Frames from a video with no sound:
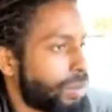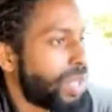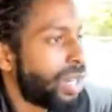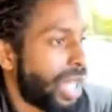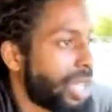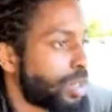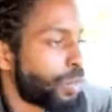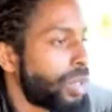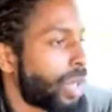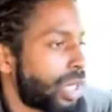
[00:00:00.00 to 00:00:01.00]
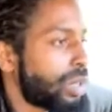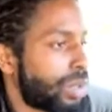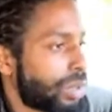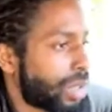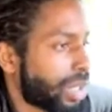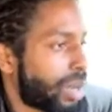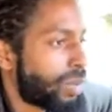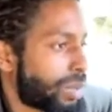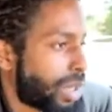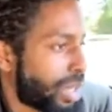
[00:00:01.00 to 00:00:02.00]
being hands free,
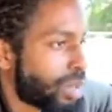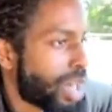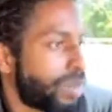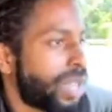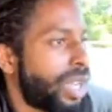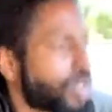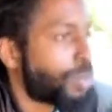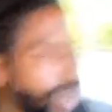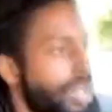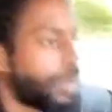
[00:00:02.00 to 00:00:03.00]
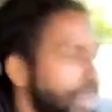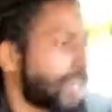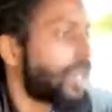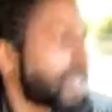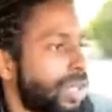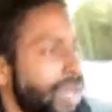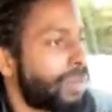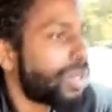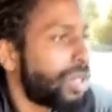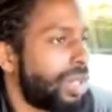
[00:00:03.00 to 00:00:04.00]
I try to be hands free and everything like that,
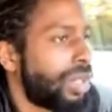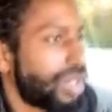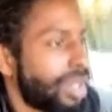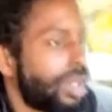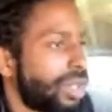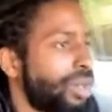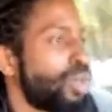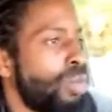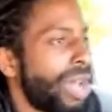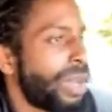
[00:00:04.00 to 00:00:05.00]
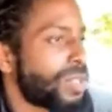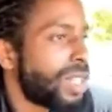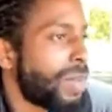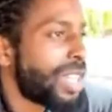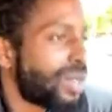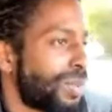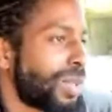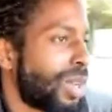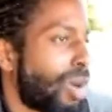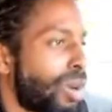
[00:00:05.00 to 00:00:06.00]
but Google Maps, they make it
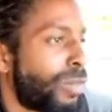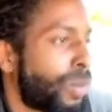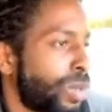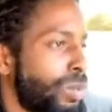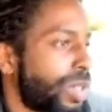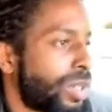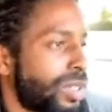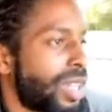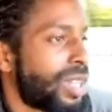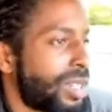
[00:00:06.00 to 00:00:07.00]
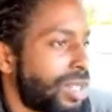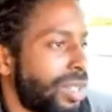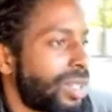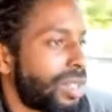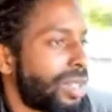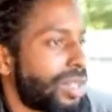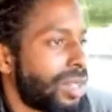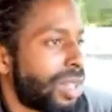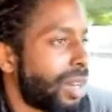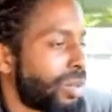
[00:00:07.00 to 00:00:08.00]
really hard for you because I
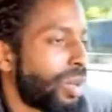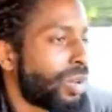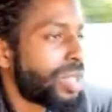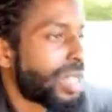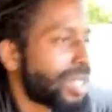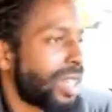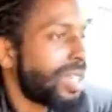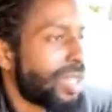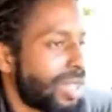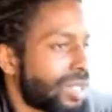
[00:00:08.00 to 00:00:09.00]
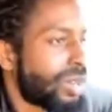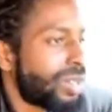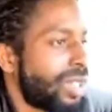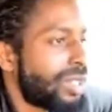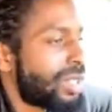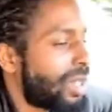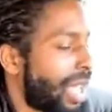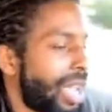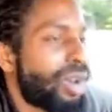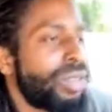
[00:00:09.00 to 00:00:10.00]
don't know. It's like they
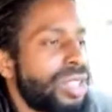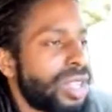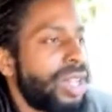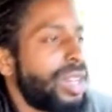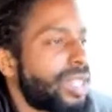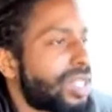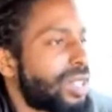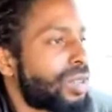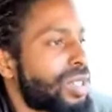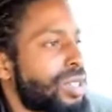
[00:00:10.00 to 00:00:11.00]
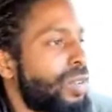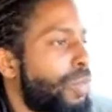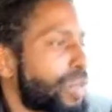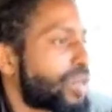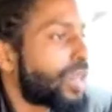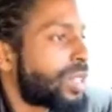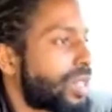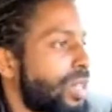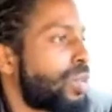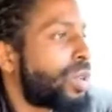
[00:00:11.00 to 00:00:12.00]
add all this unnecessary stuff when they're trying to
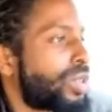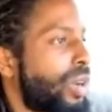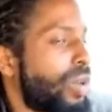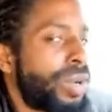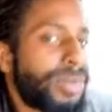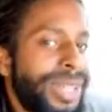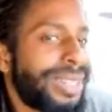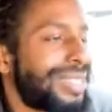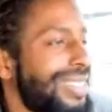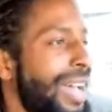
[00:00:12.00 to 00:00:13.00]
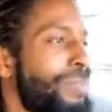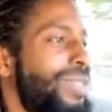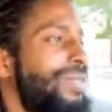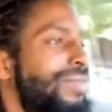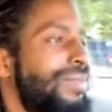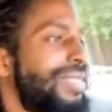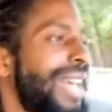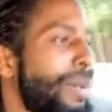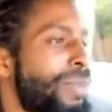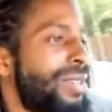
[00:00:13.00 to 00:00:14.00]
tell you where to go, and I'm like, stop it,
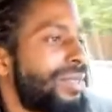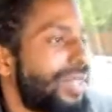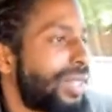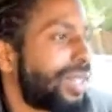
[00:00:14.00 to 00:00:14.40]
stop it.